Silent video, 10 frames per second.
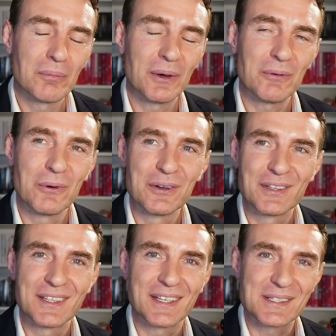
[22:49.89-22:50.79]
But one of
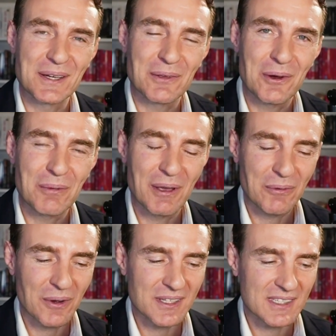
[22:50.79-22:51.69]
the things I thought
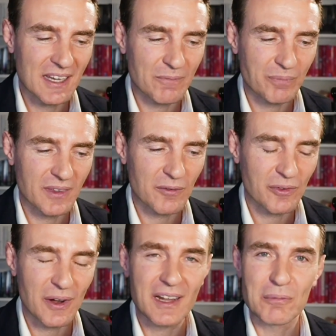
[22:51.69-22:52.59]
about was
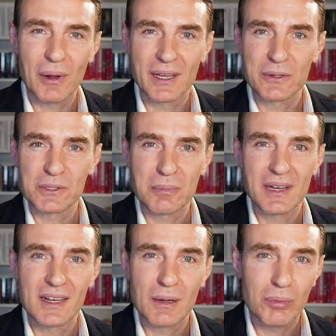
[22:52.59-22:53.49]
for anybody who's
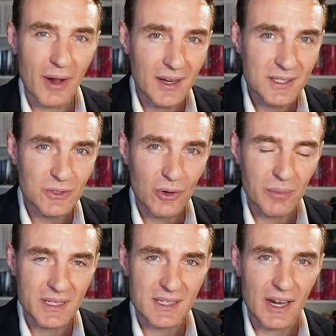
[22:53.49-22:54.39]
been in a
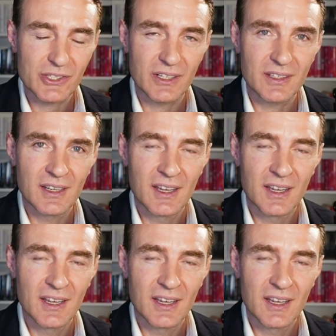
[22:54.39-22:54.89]
brainstorming session